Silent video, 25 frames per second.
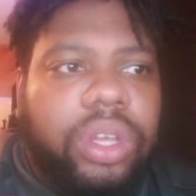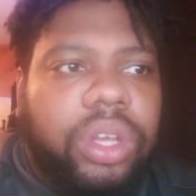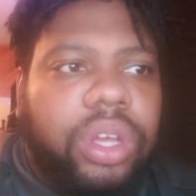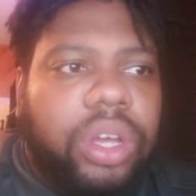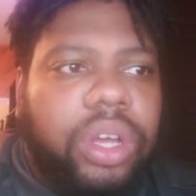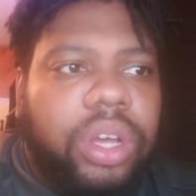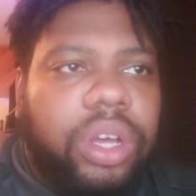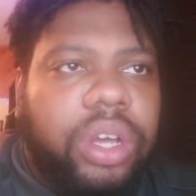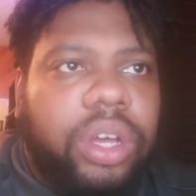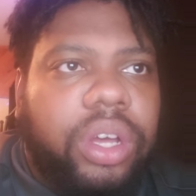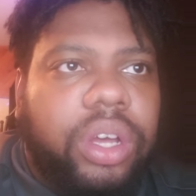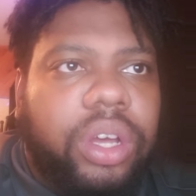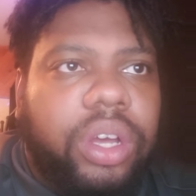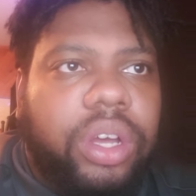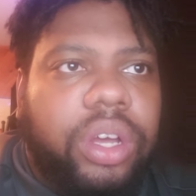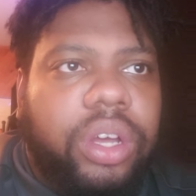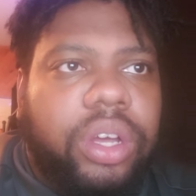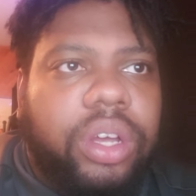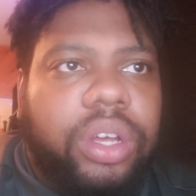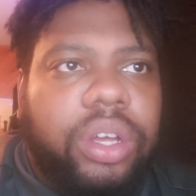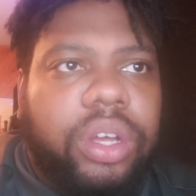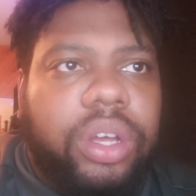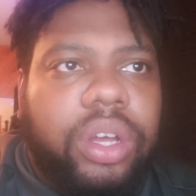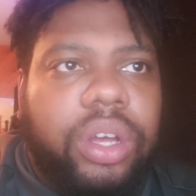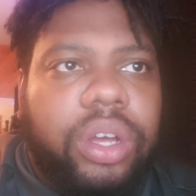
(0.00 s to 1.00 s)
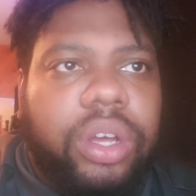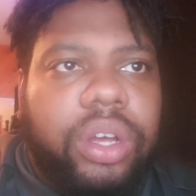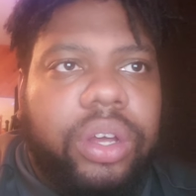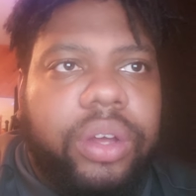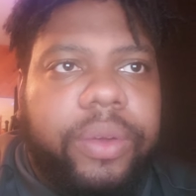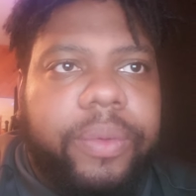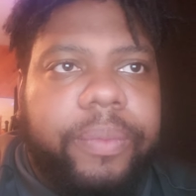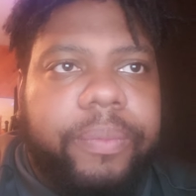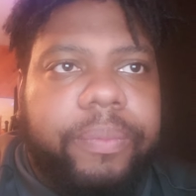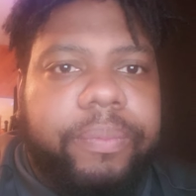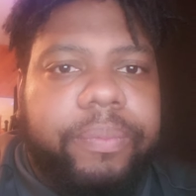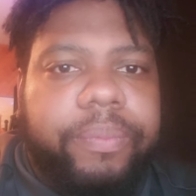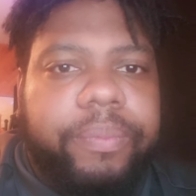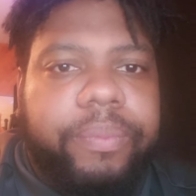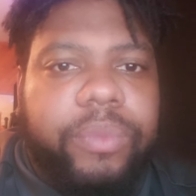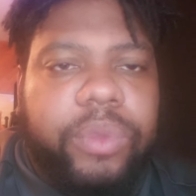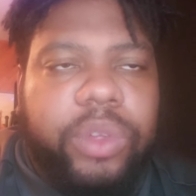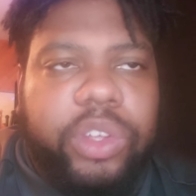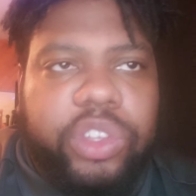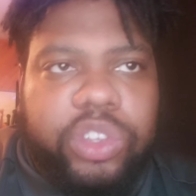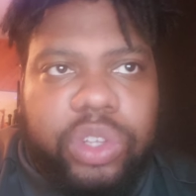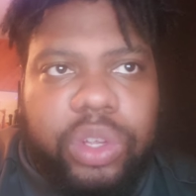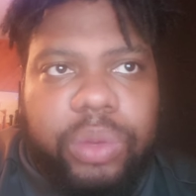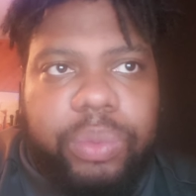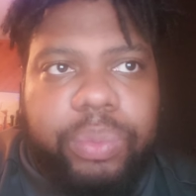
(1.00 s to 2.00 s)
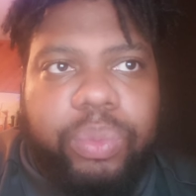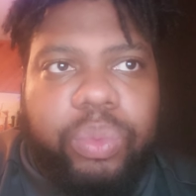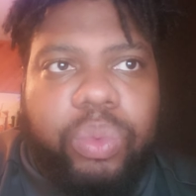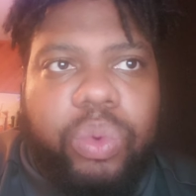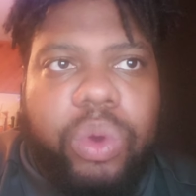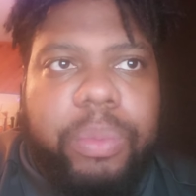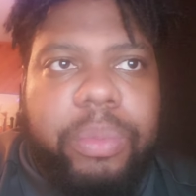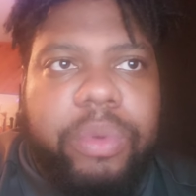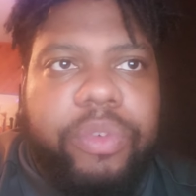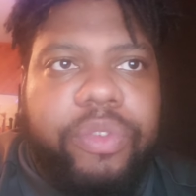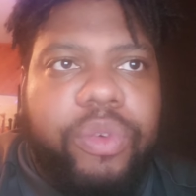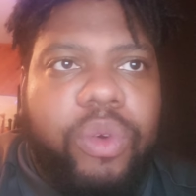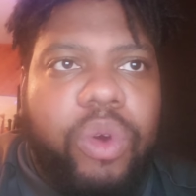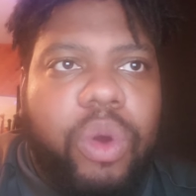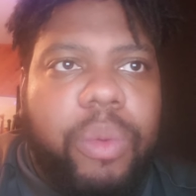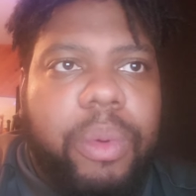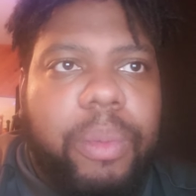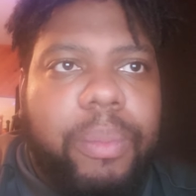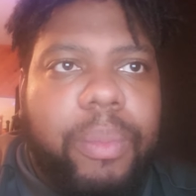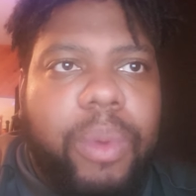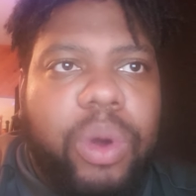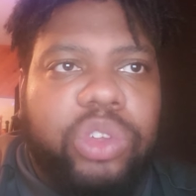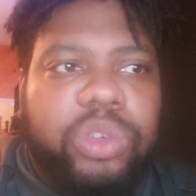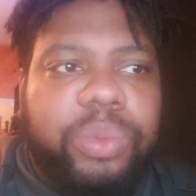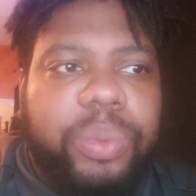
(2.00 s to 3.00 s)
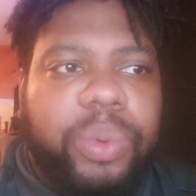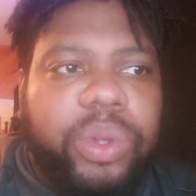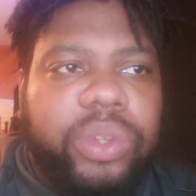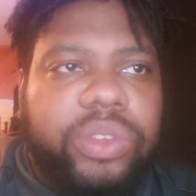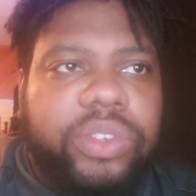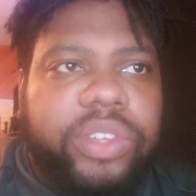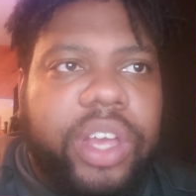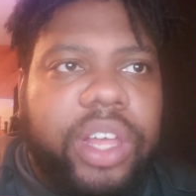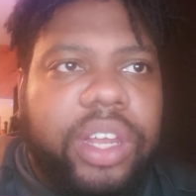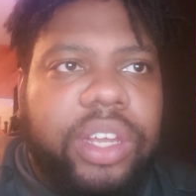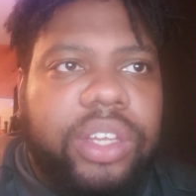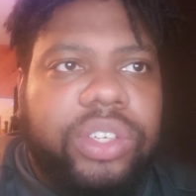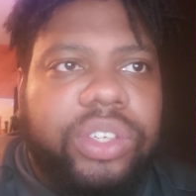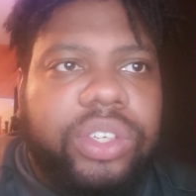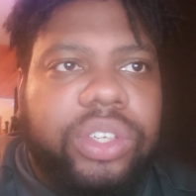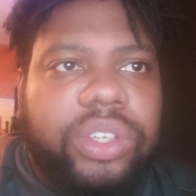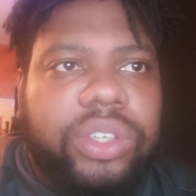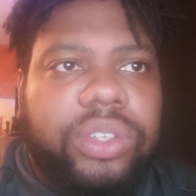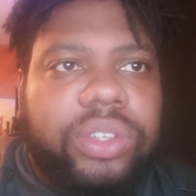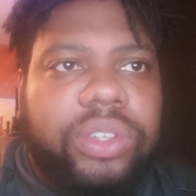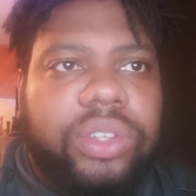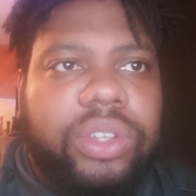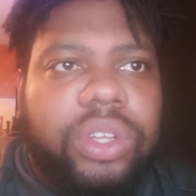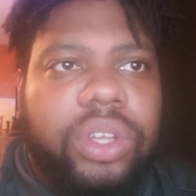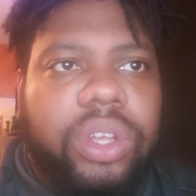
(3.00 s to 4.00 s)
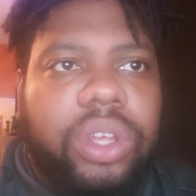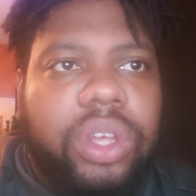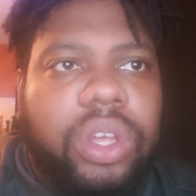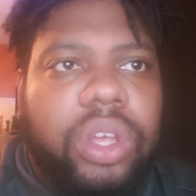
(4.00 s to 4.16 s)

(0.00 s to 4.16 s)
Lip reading: Uh, uh, it's a one before, but multiple intelligence.